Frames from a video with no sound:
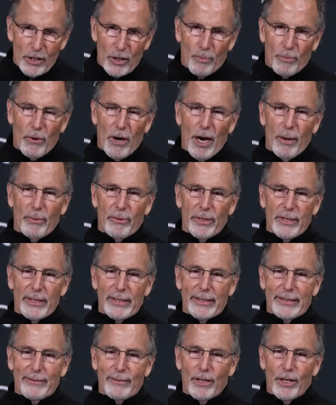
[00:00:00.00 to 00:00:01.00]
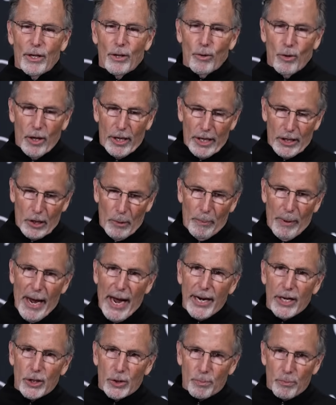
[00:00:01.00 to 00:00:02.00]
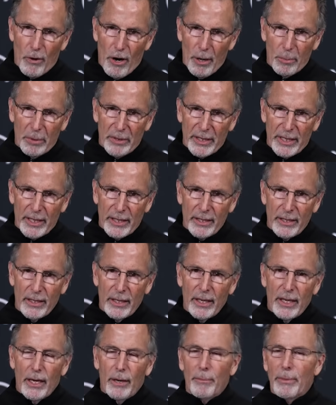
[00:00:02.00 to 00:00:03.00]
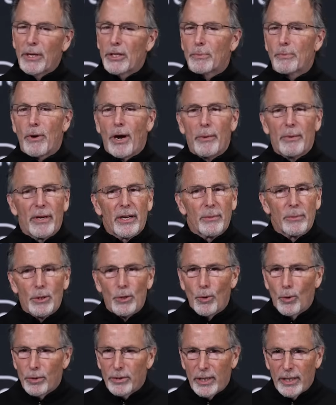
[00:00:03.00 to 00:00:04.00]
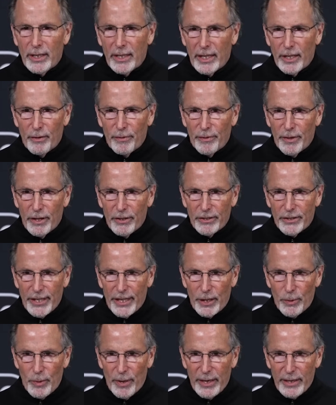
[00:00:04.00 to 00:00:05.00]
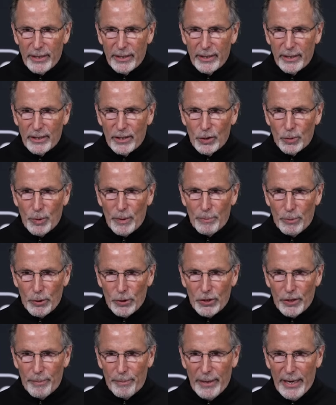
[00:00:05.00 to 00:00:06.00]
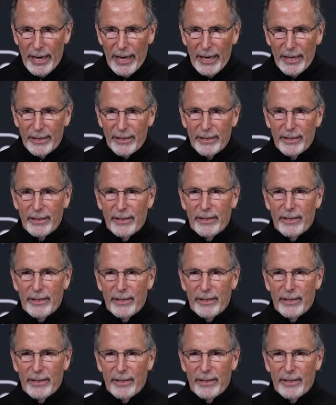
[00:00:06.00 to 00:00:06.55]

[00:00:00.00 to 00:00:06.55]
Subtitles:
You probably look at the pad, it's probably in. But it's probably going to be goaltending interference anyway because we pushed the pad.